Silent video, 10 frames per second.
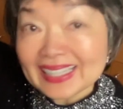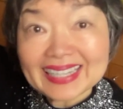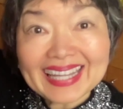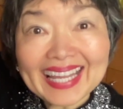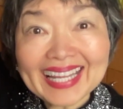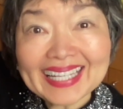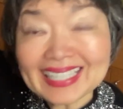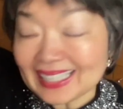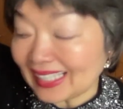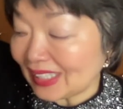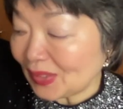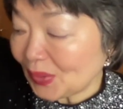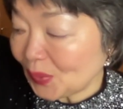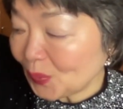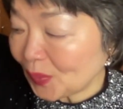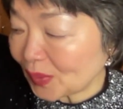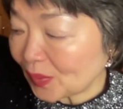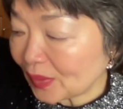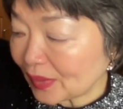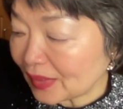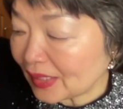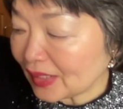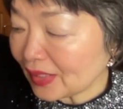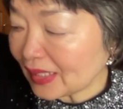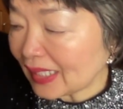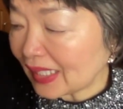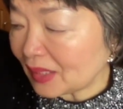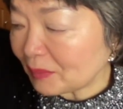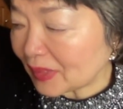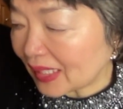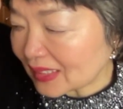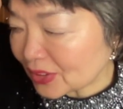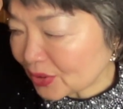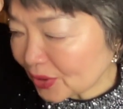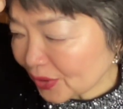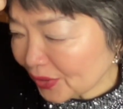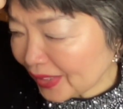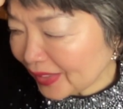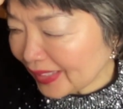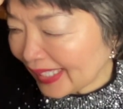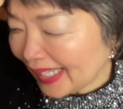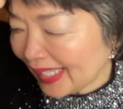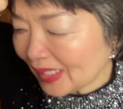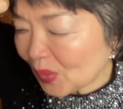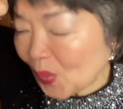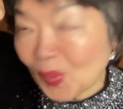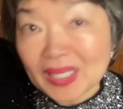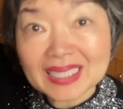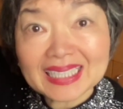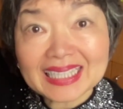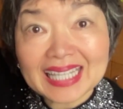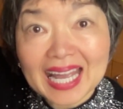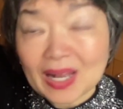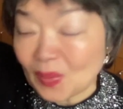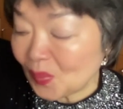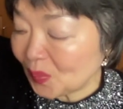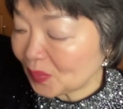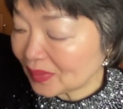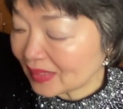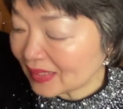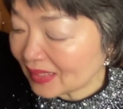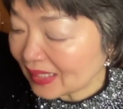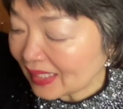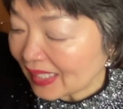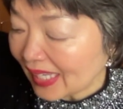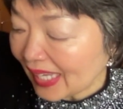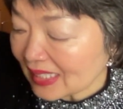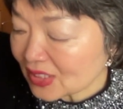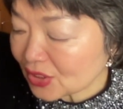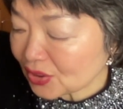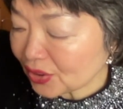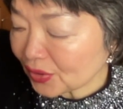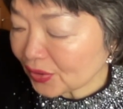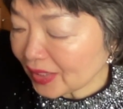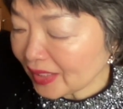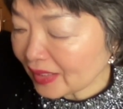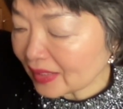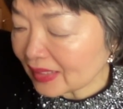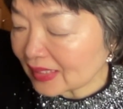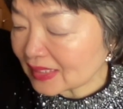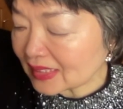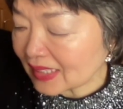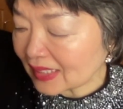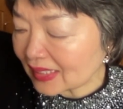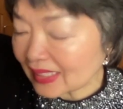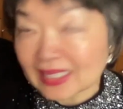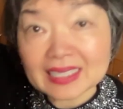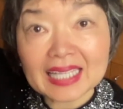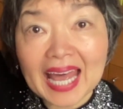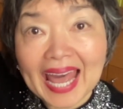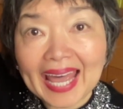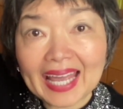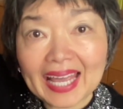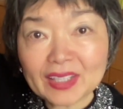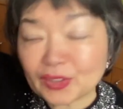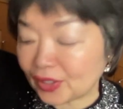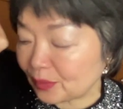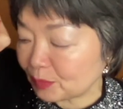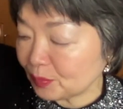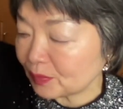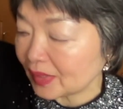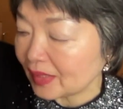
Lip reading: then you will here a little bit as circular and going down and circular. This is not the angular. Boom.